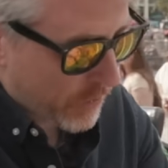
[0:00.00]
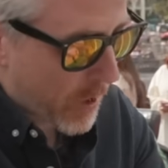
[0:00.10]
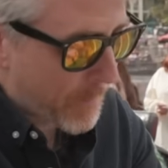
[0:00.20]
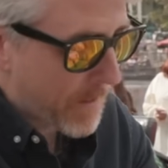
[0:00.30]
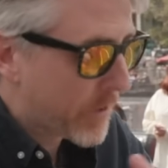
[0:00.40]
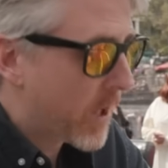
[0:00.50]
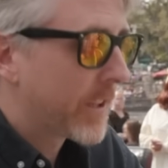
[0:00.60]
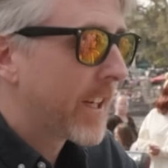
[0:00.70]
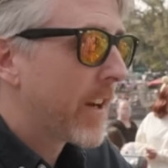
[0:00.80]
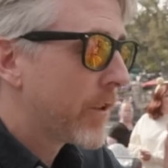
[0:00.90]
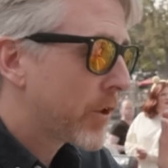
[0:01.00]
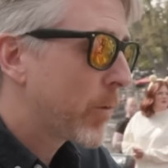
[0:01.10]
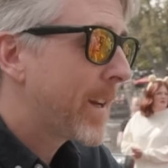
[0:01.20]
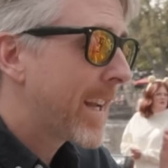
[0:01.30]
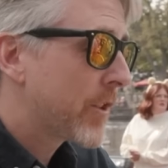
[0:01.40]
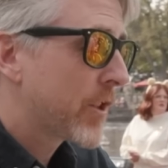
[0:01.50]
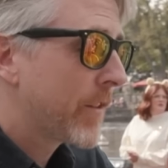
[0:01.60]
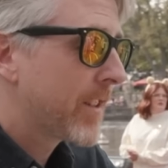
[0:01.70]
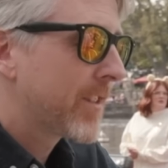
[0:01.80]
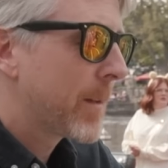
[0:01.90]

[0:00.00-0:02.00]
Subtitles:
the strawberries all together, sweet and savory at the